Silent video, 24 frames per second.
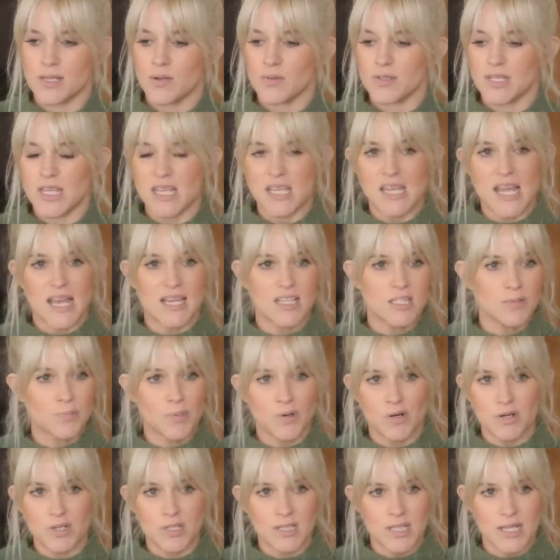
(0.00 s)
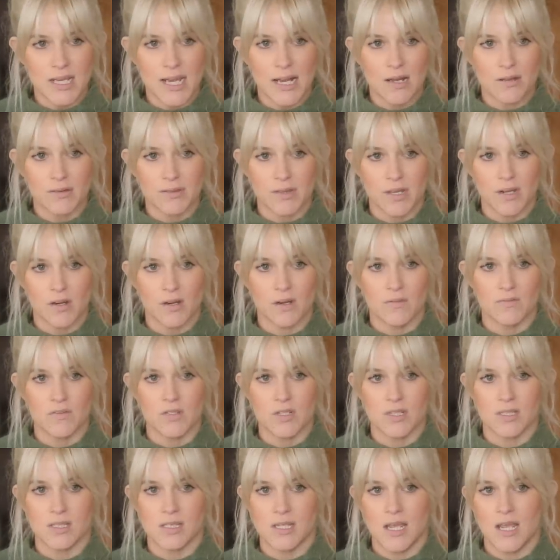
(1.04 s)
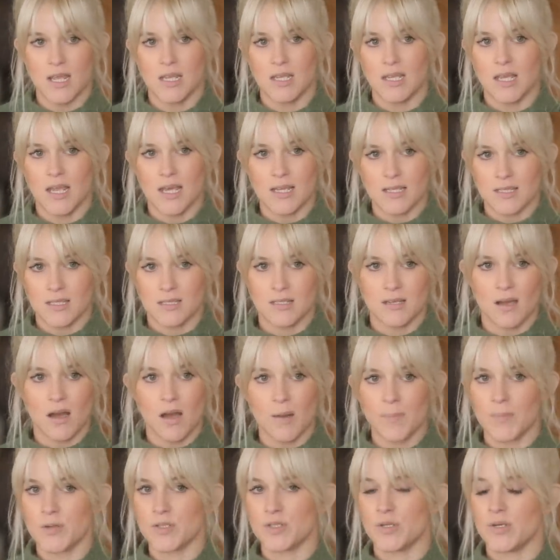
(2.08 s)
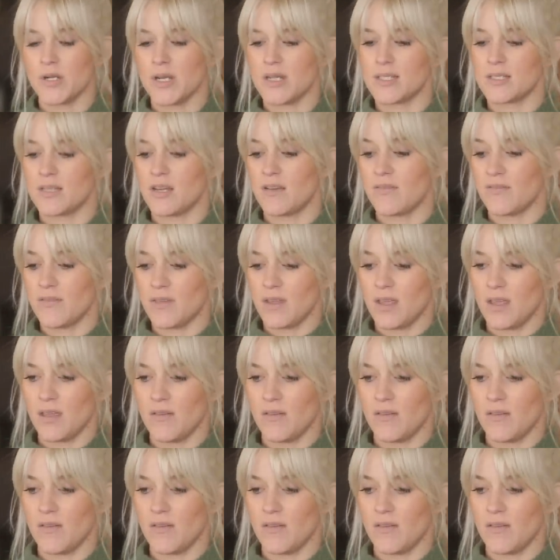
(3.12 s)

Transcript: I was a yes person out there of just saying yes to opportunities and if,